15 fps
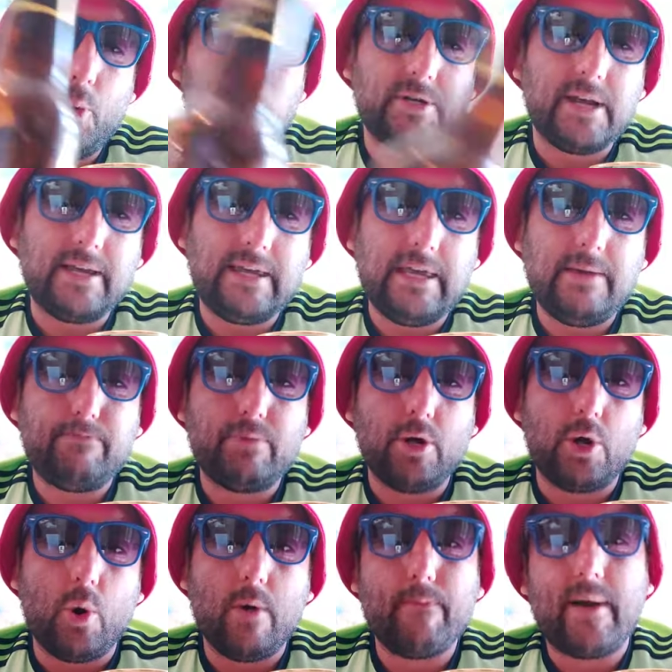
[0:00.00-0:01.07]
which I keep
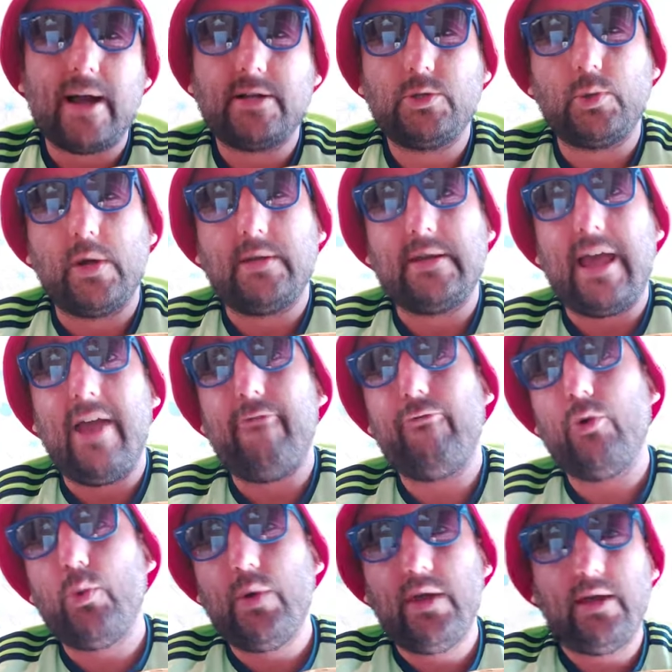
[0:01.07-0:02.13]
going back to it
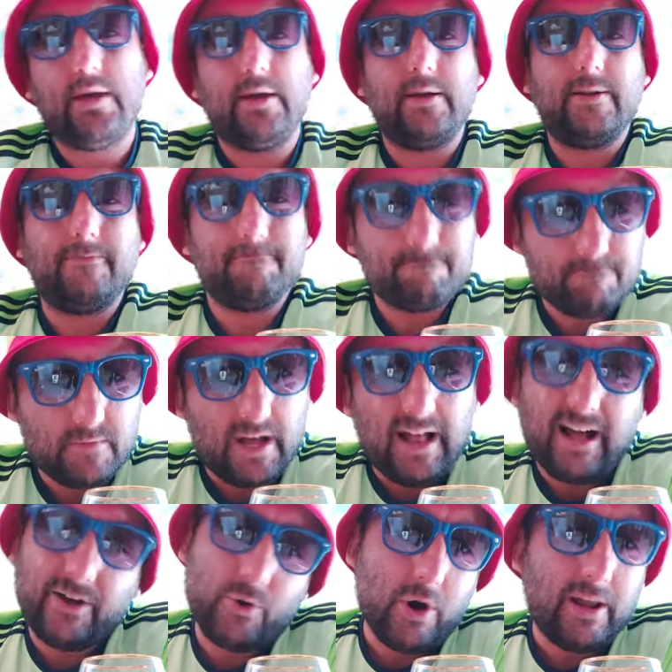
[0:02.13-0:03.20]
every week.
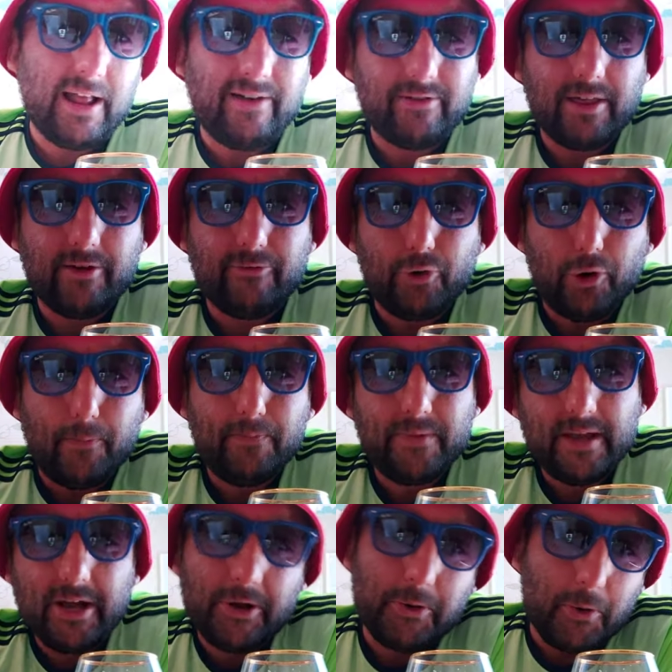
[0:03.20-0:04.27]
Go on, I'll have another four.
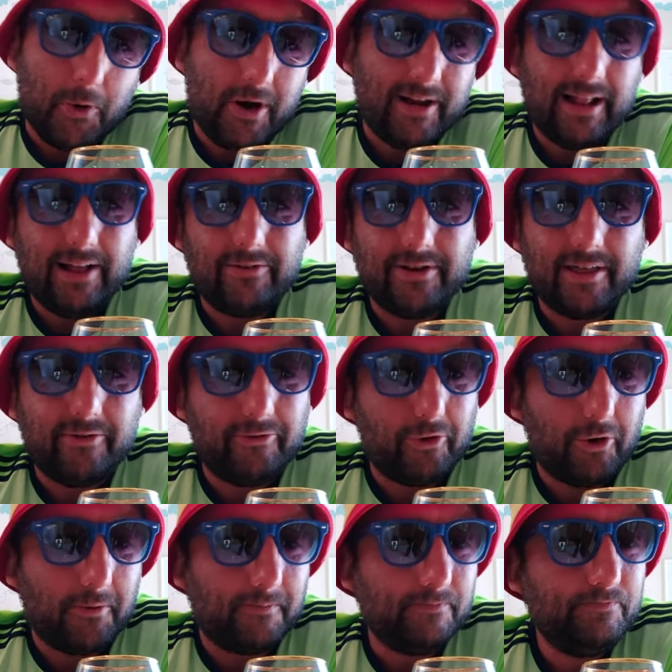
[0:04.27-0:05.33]
Go on, I'll have another
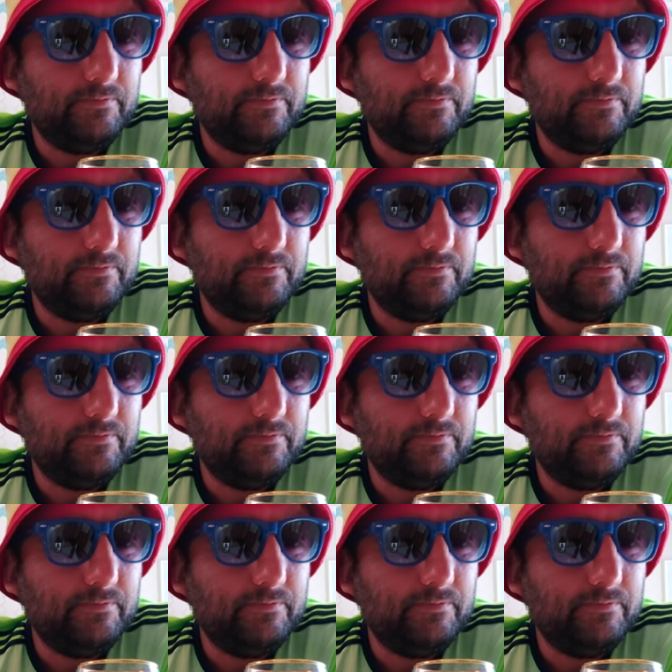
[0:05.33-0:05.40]
four.